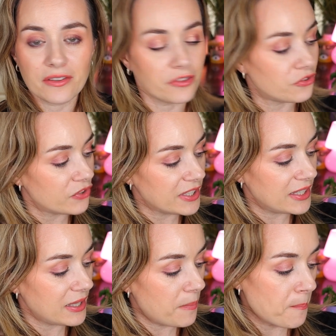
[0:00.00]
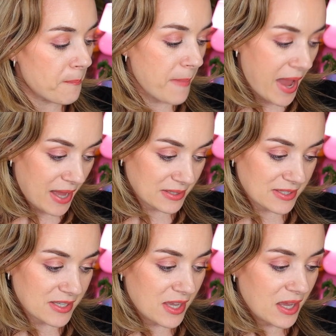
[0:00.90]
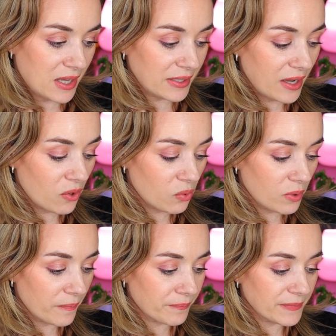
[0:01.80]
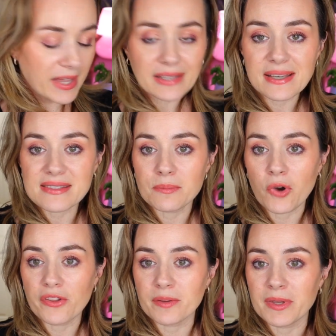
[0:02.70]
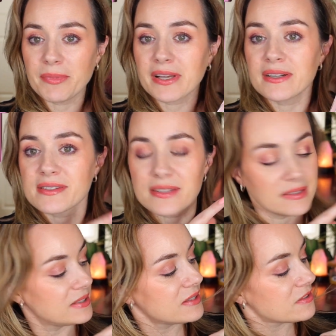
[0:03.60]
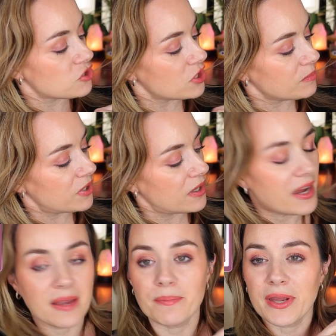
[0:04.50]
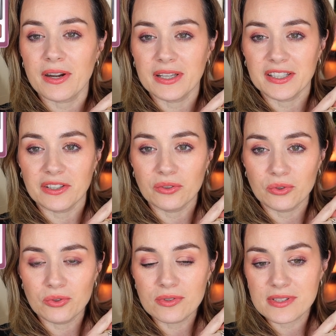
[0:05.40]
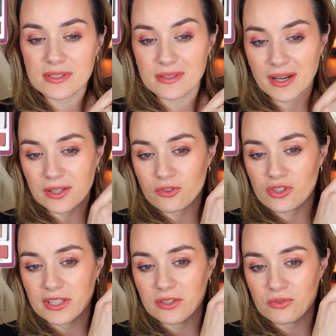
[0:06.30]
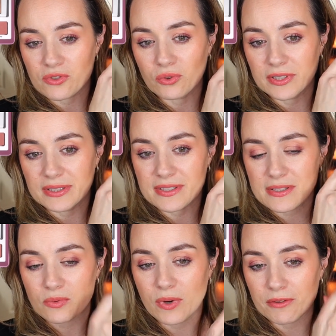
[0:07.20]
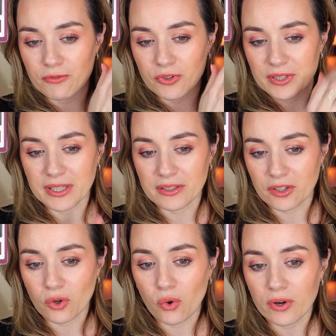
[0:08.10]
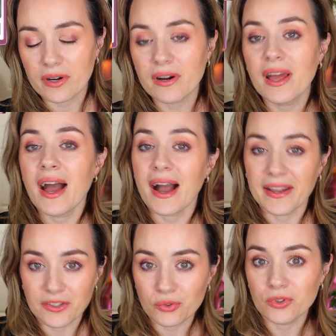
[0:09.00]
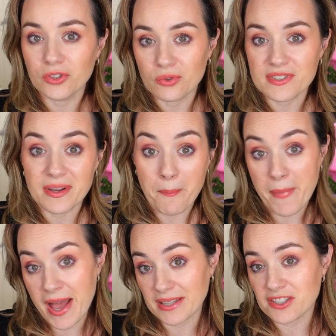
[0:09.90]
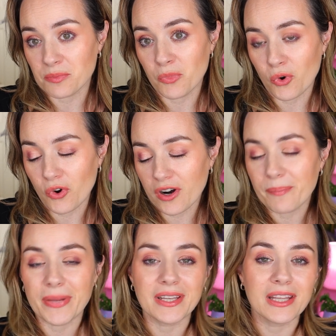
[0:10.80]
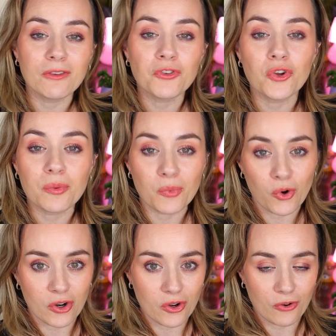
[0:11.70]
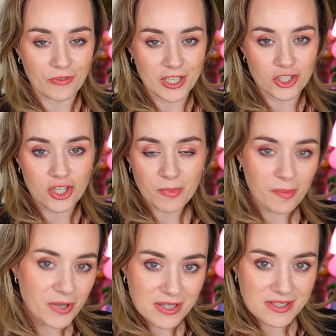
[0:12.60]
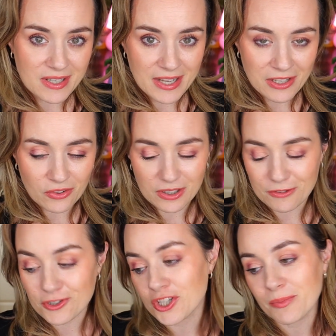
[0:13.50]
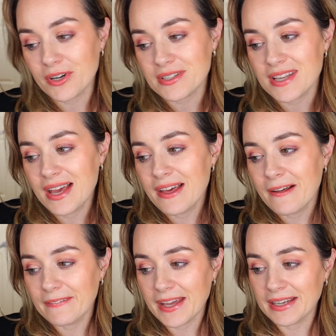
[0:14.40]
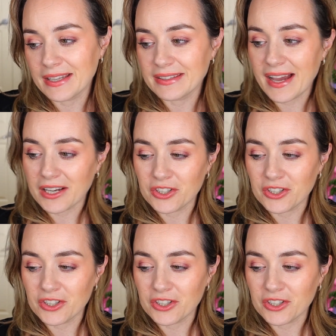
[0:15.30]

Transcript: 3 mattes. Now, that doesn't bother me because this shimmer I barely use. I usually use only this one for the inner corner. I do use the mattes more, but if you're more of a shimmer person and you love shimmers, then that